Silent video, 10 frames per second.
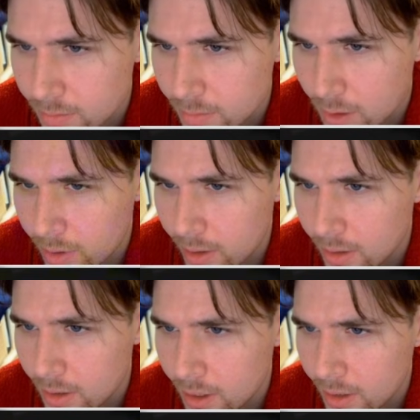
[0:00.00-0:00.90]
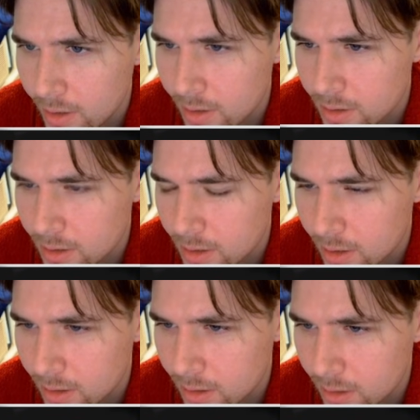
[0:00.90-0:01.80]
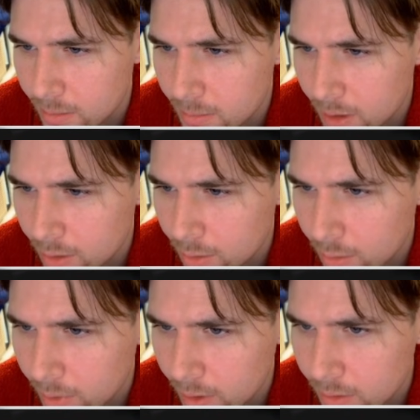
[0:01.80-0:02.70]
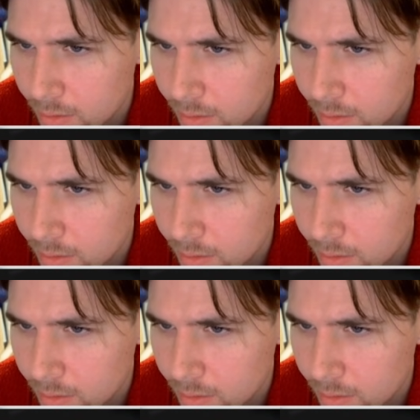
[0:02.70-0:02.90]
Okay, knight is attacking my queen.